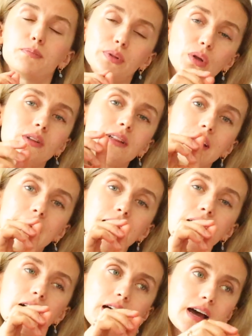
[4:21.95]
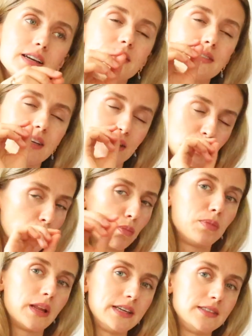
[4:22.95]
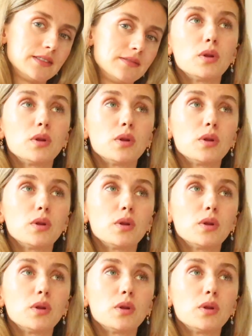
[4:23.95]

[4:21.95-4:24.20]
Plotly has a top place.